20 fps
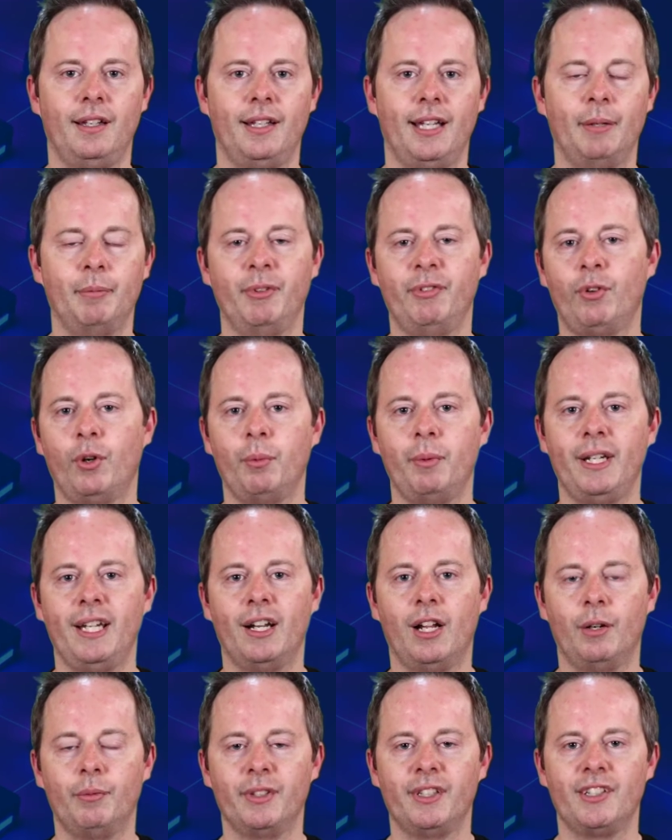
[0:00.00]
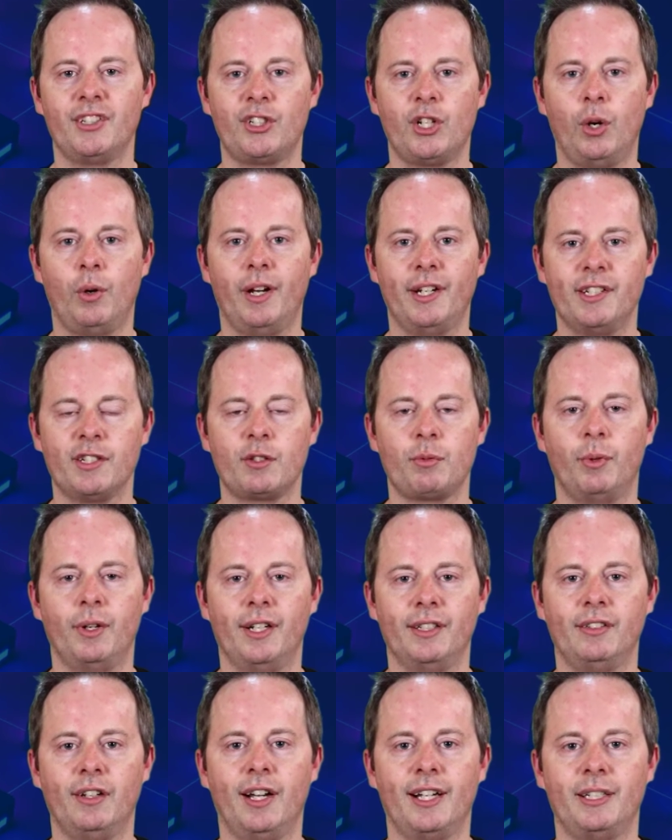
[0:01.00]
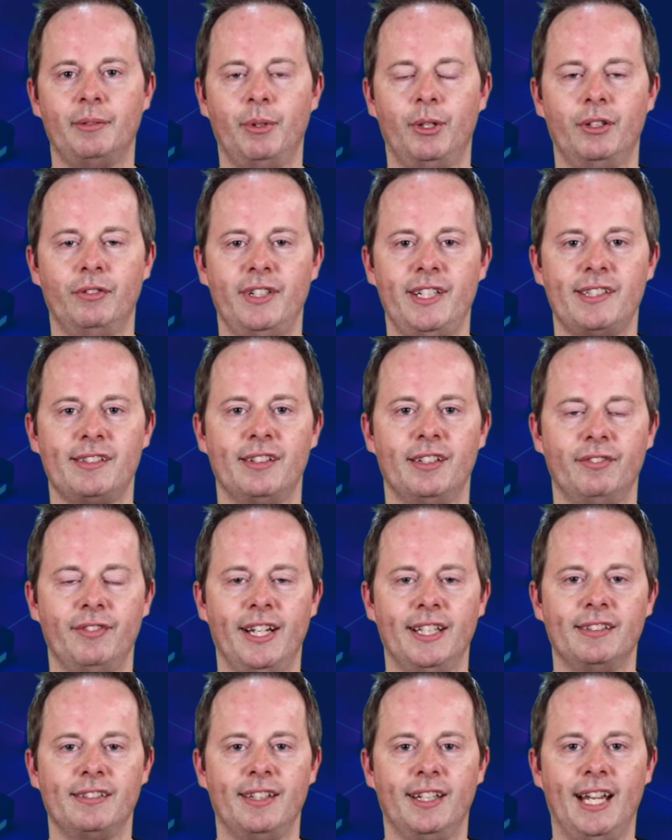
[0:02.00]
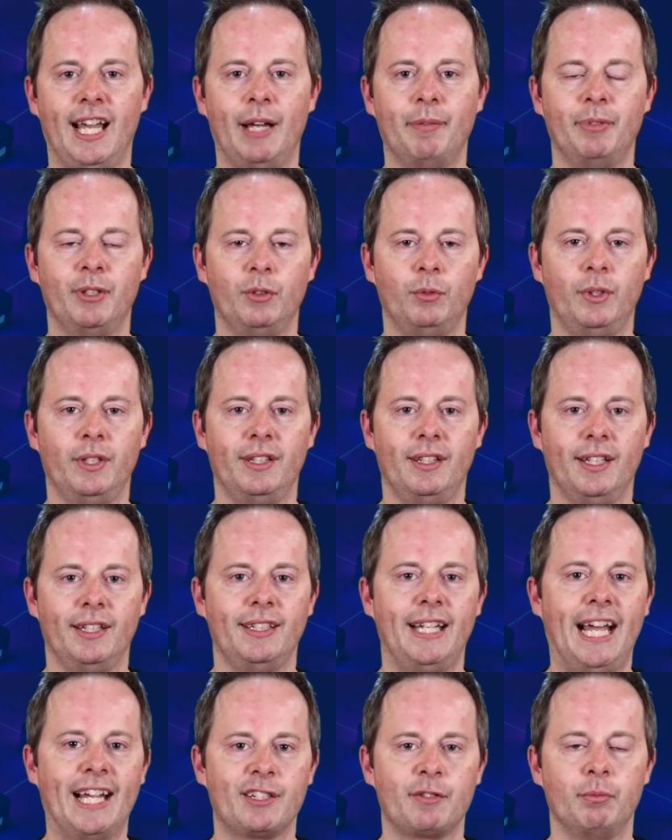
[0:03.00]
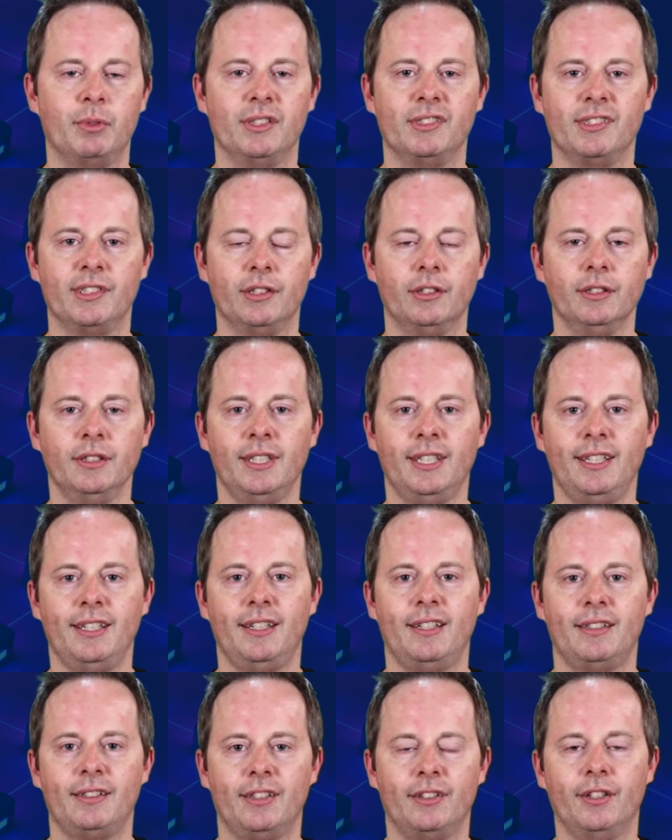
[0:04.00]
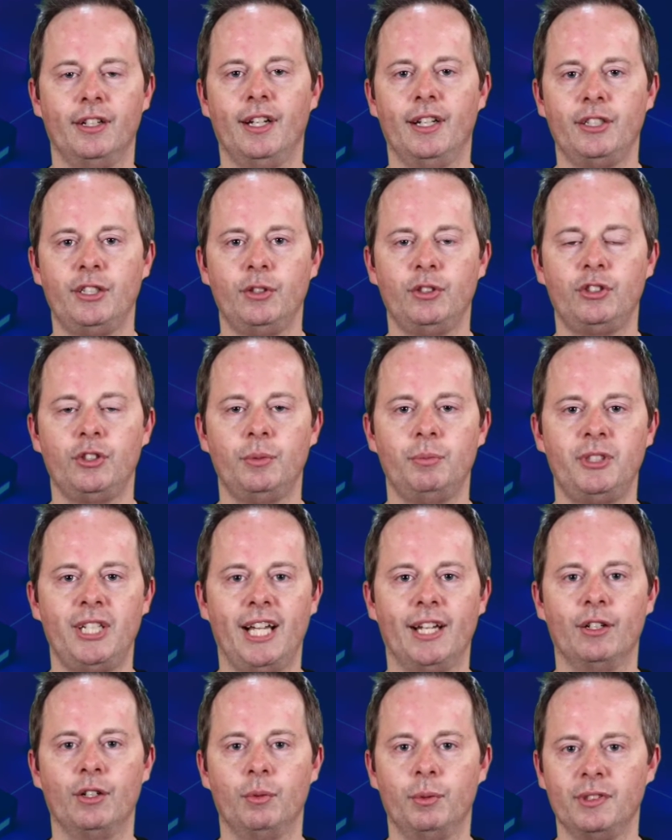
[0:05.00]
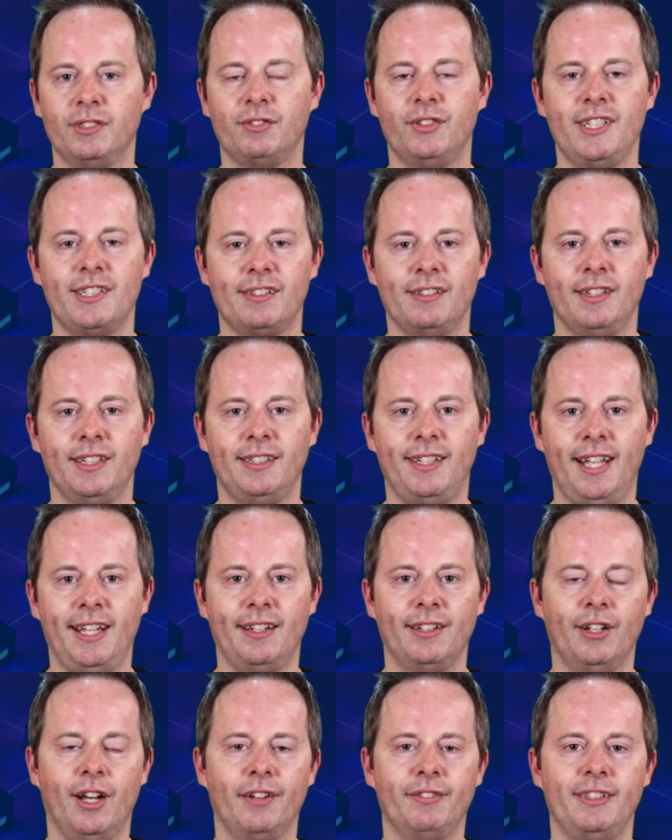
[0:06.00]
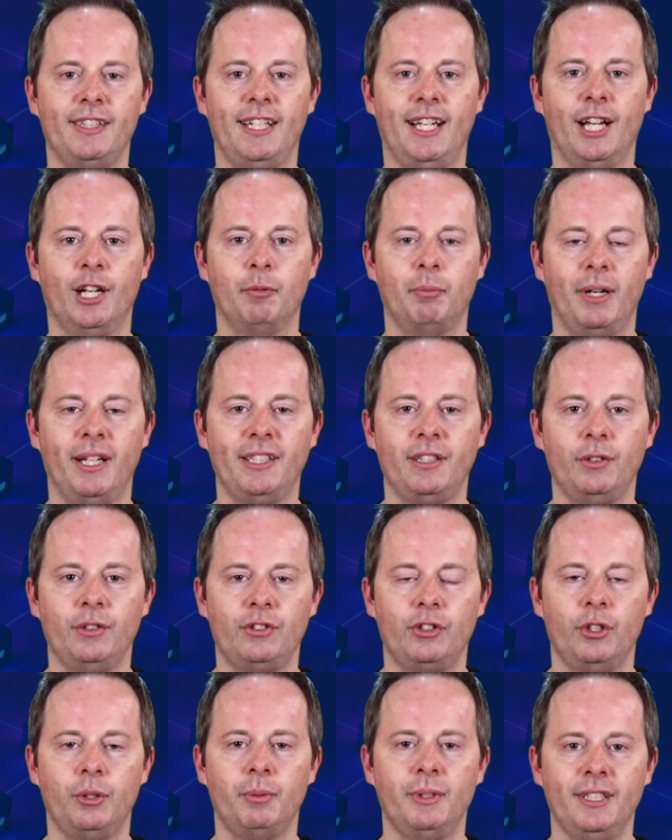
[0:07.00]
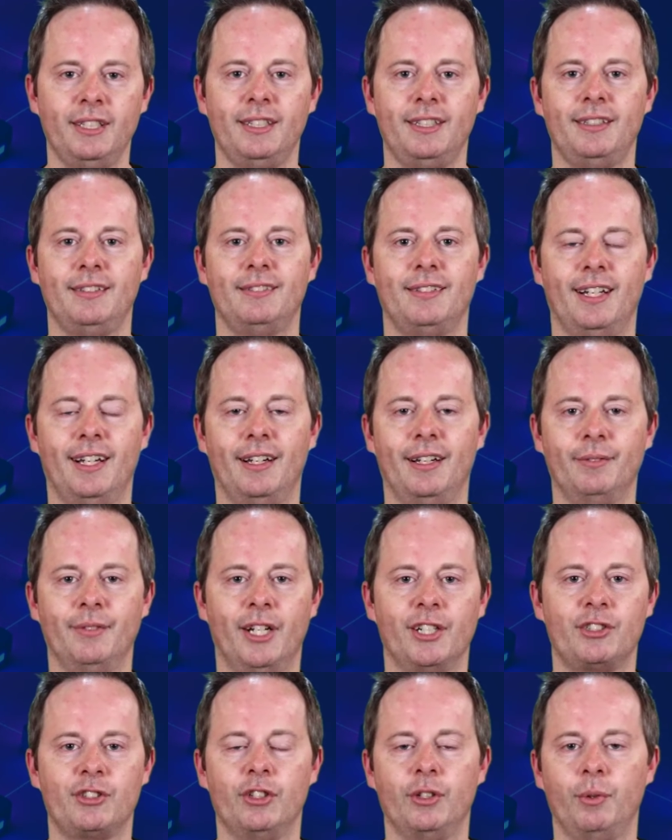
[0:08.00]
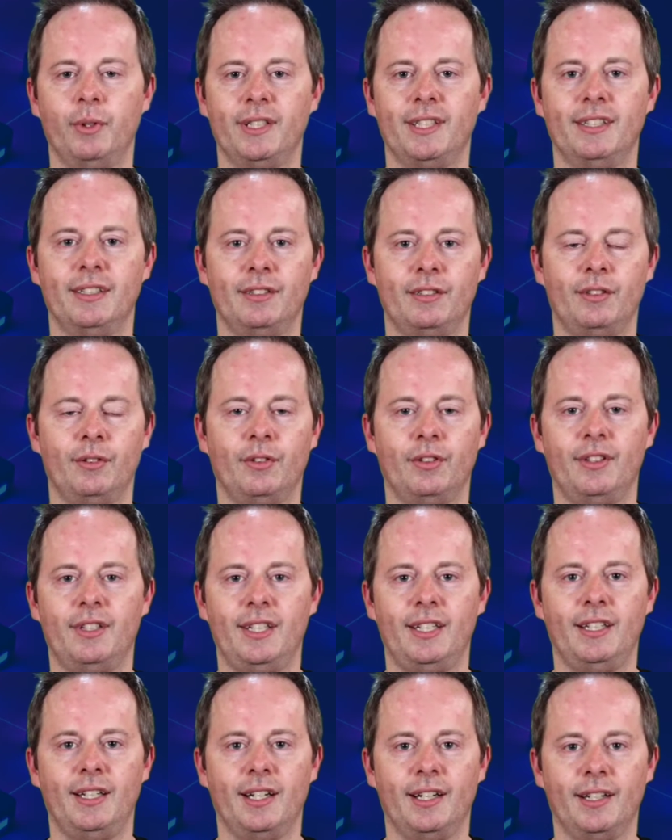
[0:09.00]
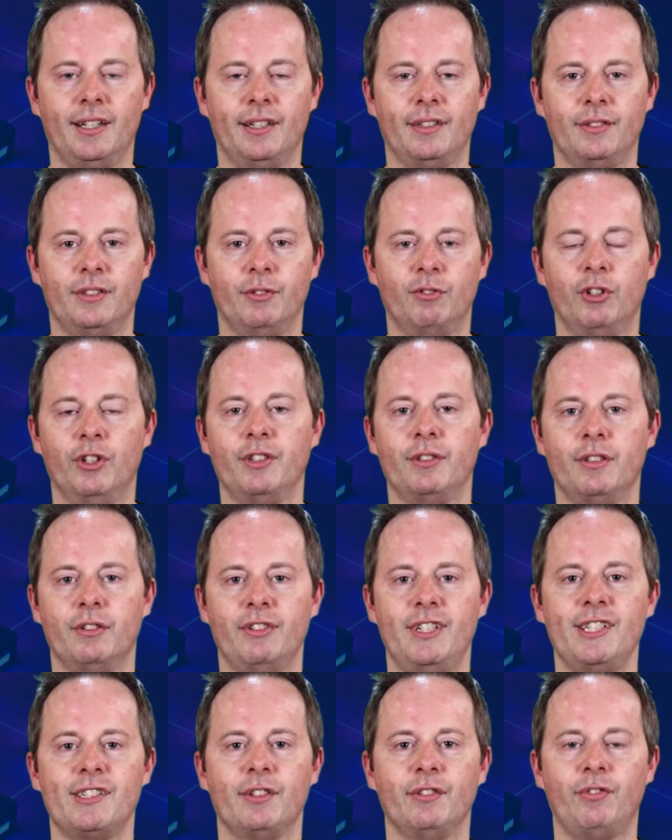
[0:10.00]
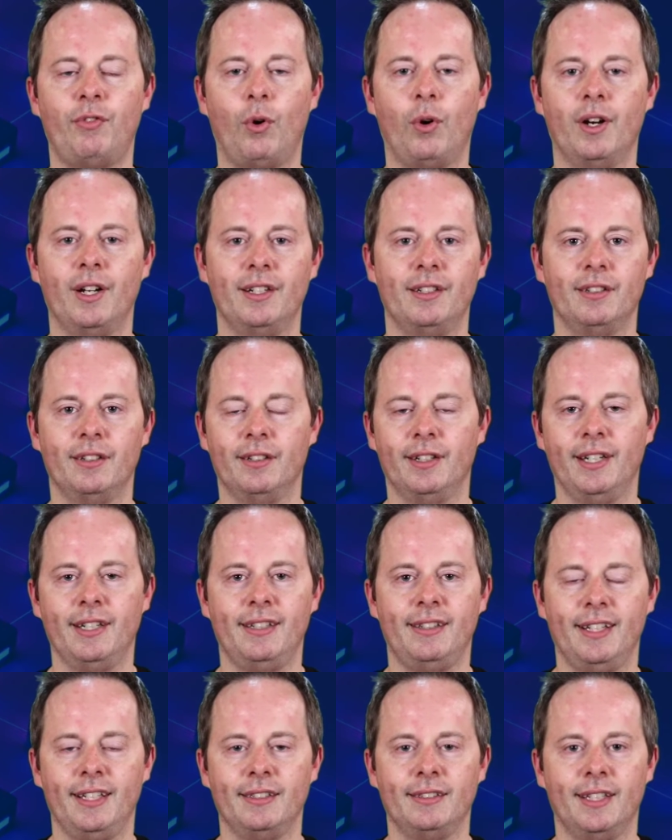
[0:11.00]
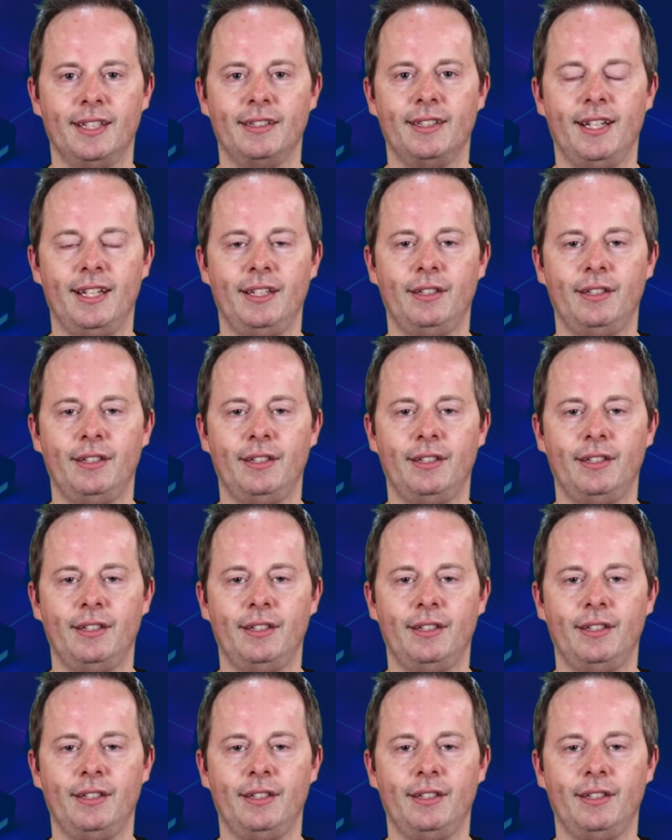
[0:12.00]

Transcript: And before we get on with the show, I just want to talk about recent events that happened with Dash Brazil. Their YouTube channel was recently taken off the air by YouTube. I'm not sure what the reason for it or anything that